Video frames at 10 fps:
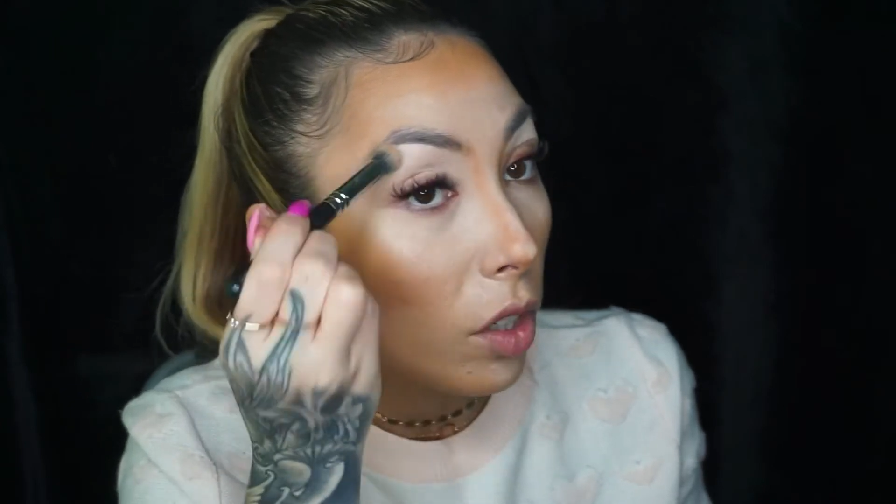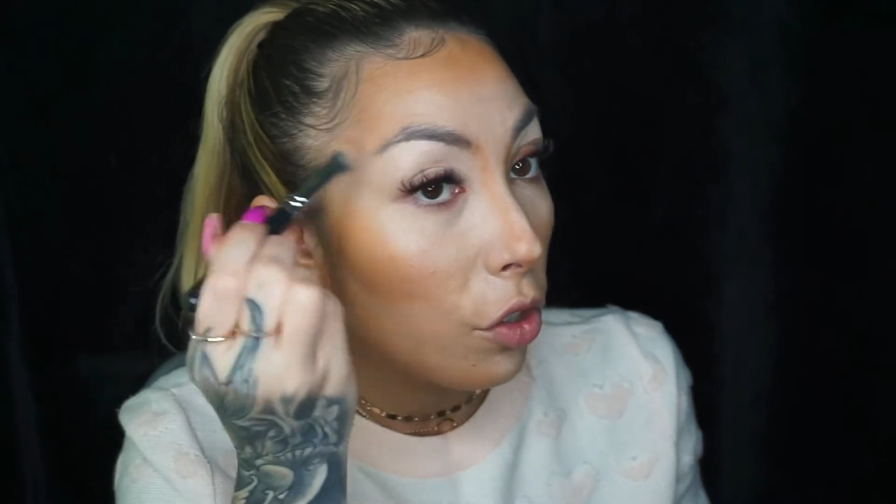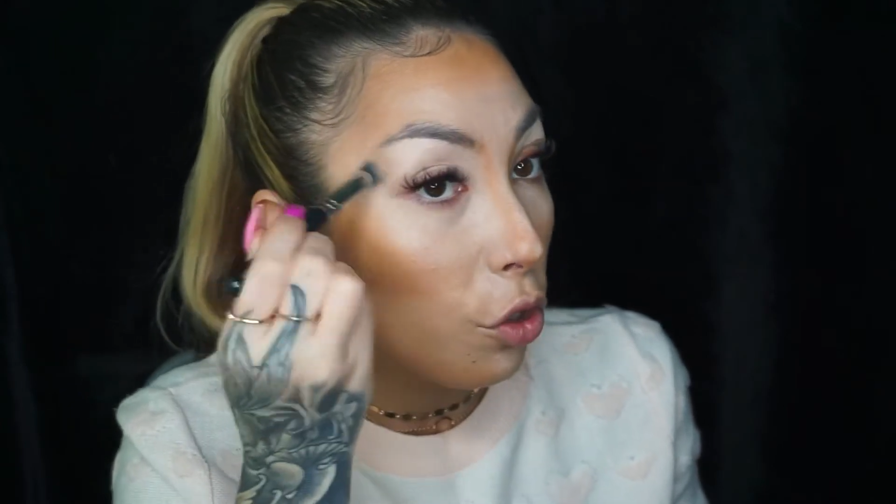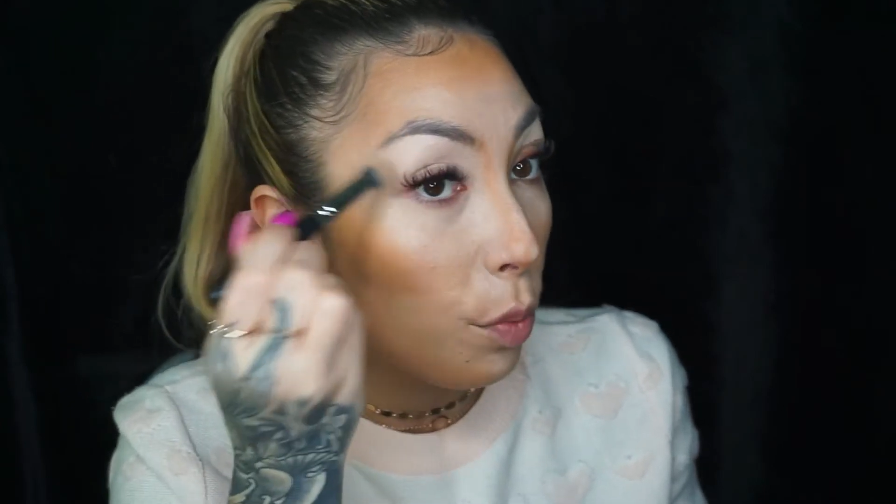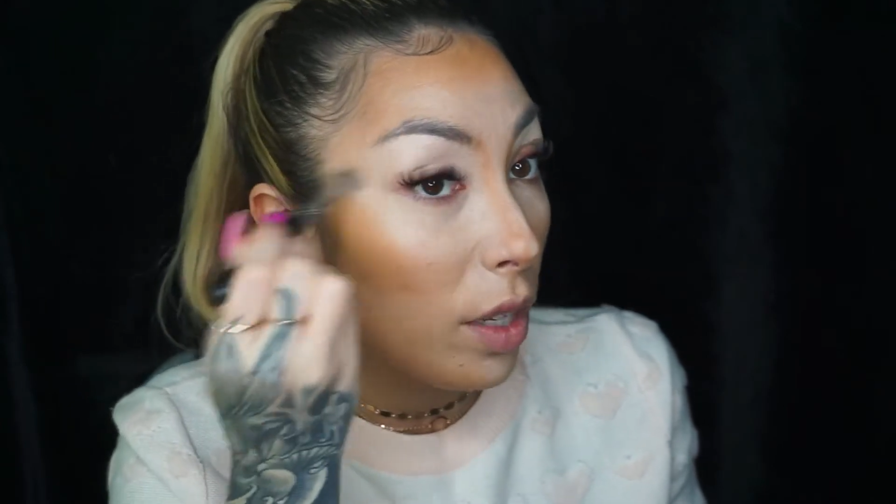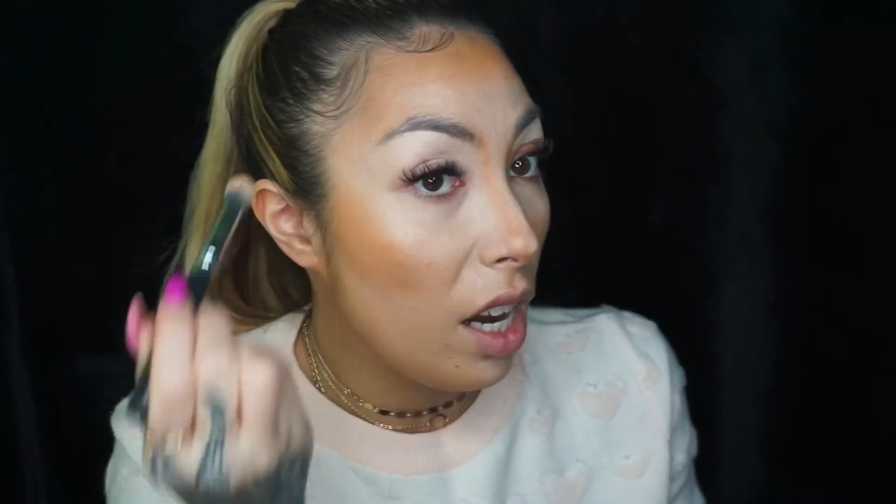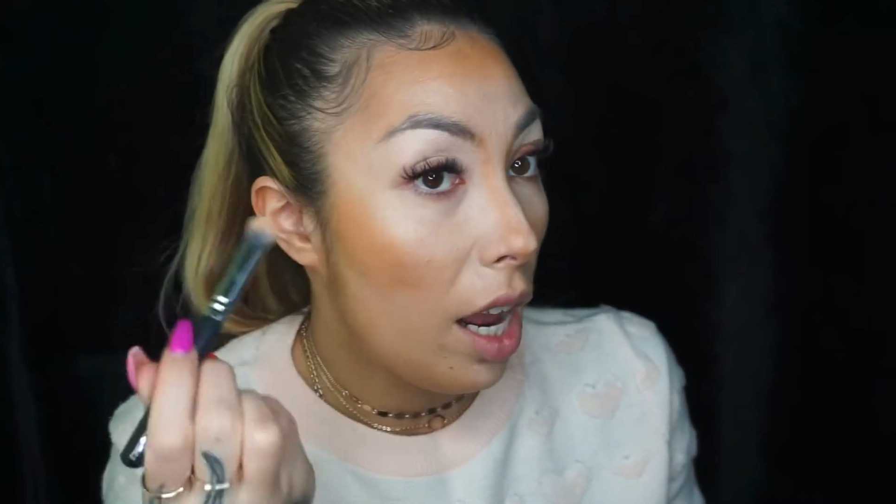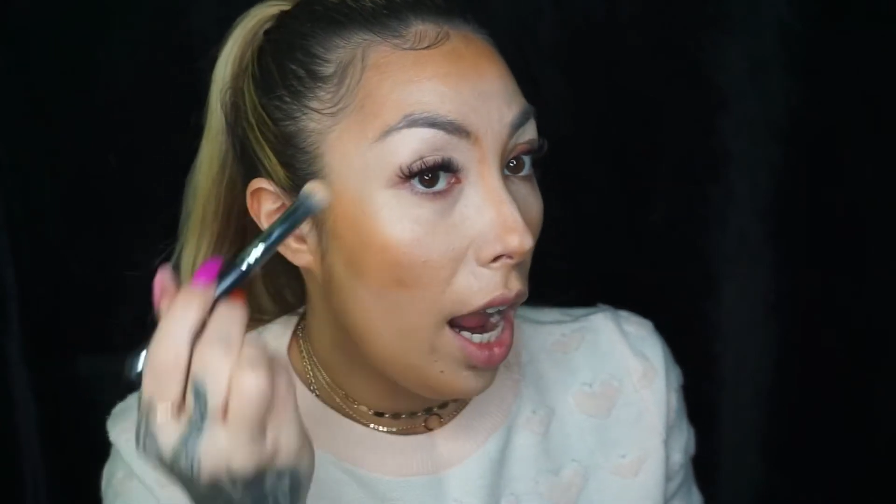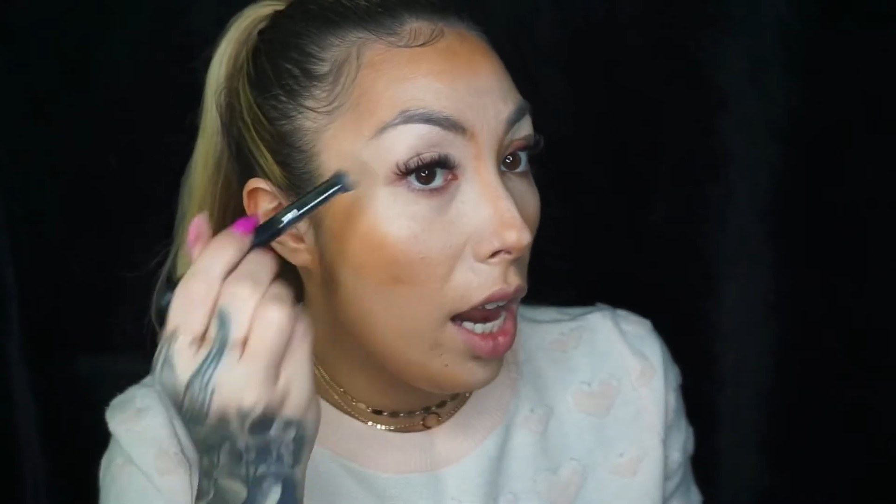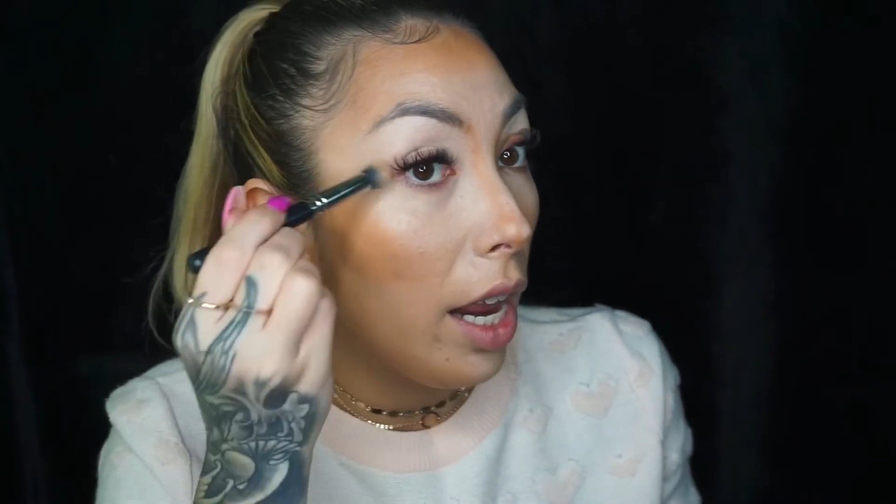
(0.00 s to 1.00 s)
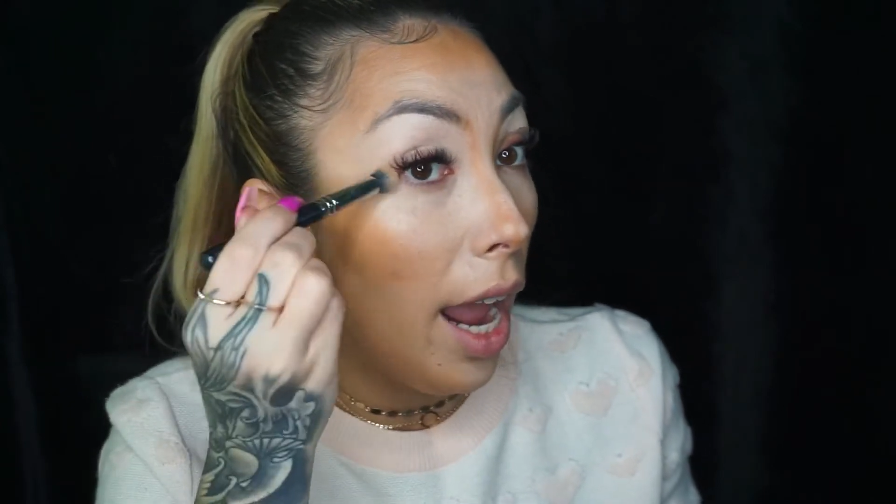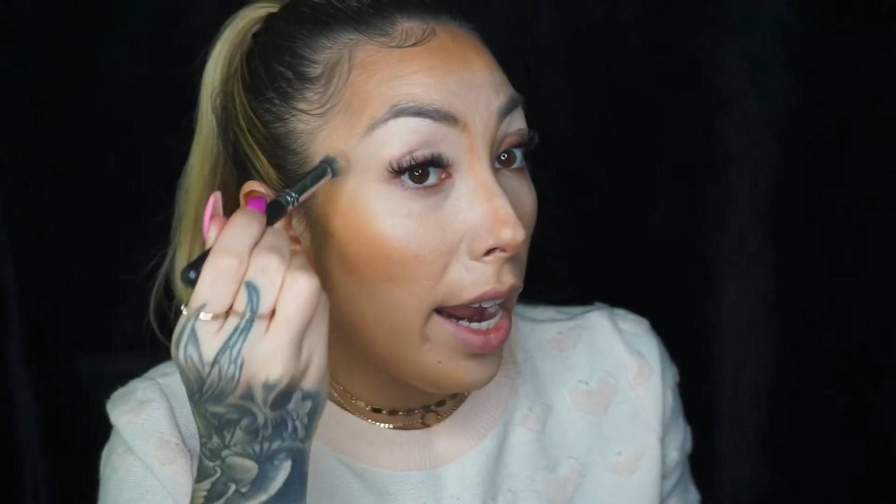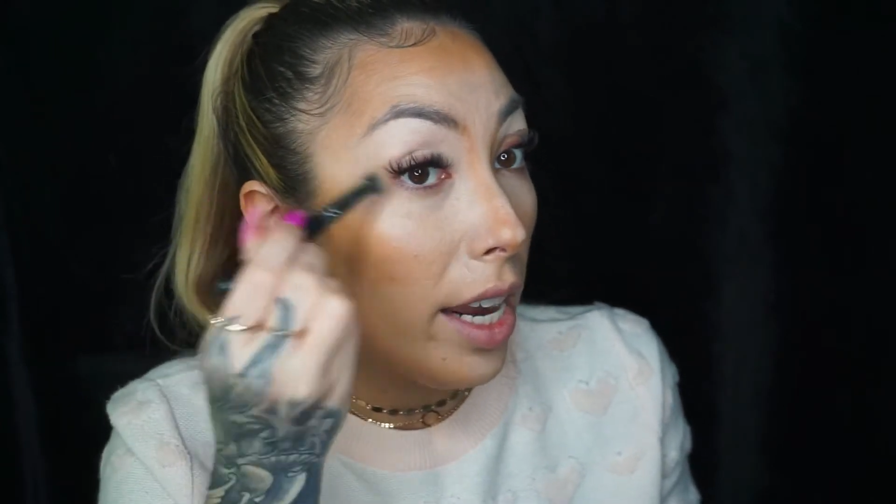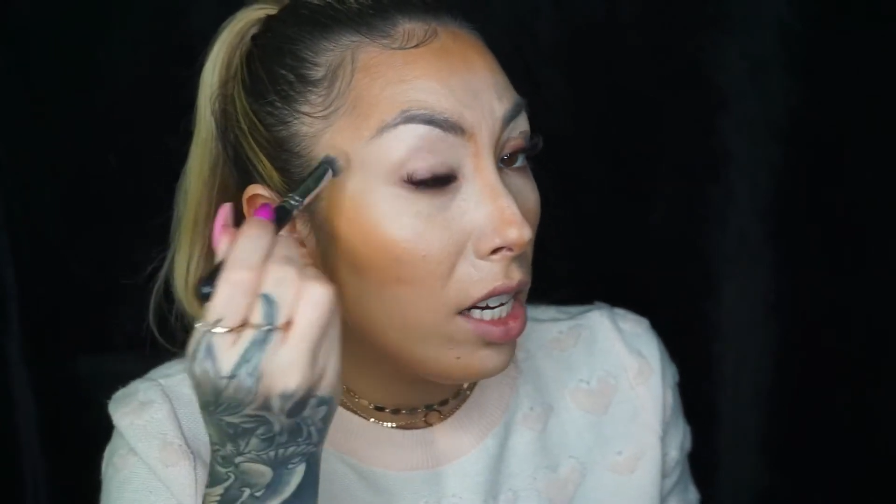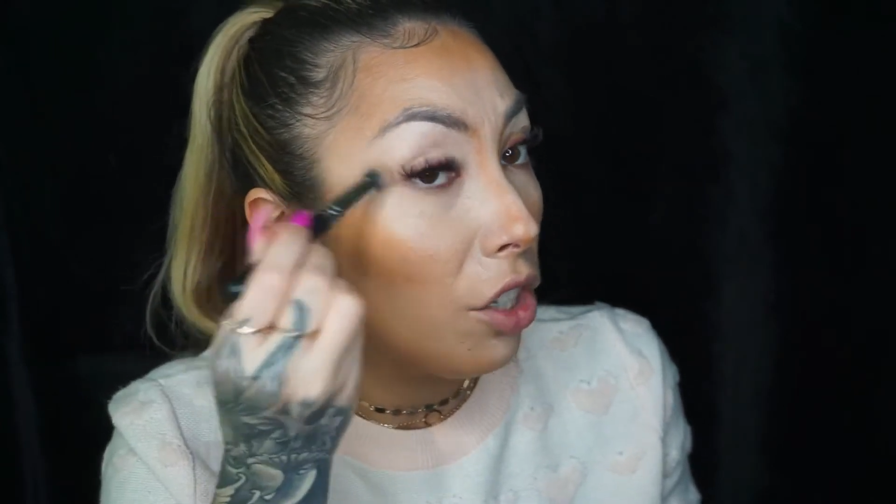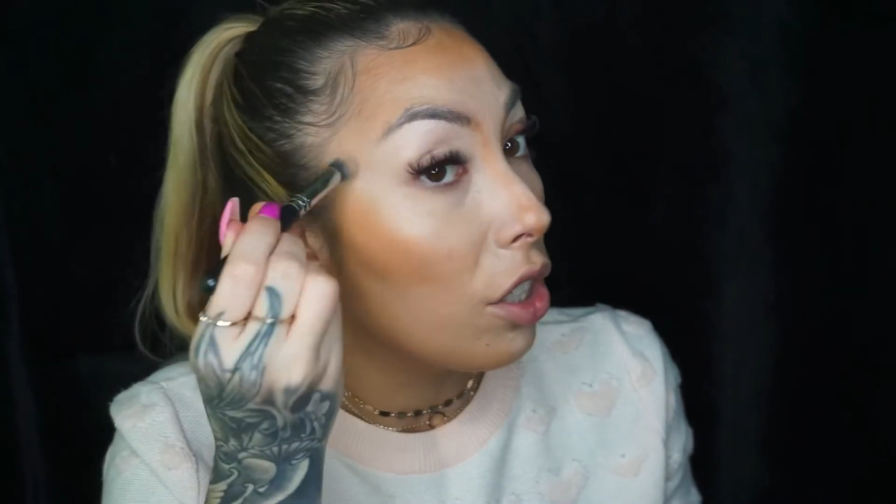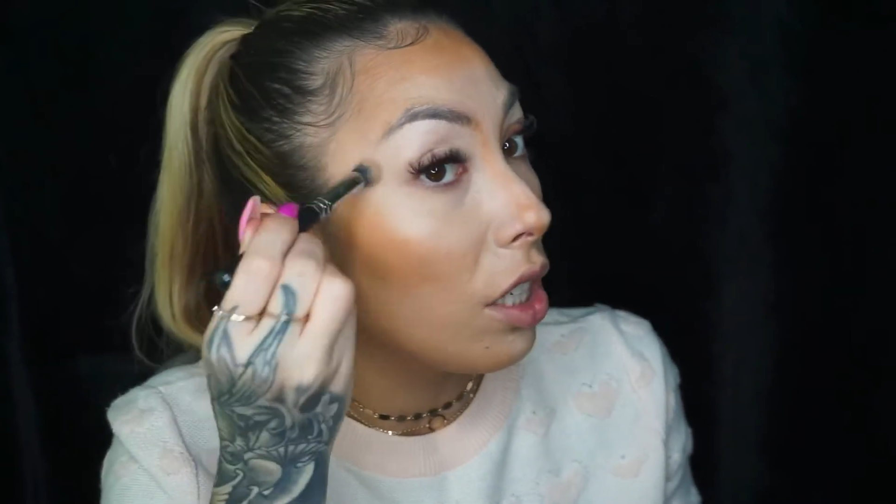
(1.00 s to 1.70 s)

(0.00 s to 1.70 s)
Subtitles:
It's been ages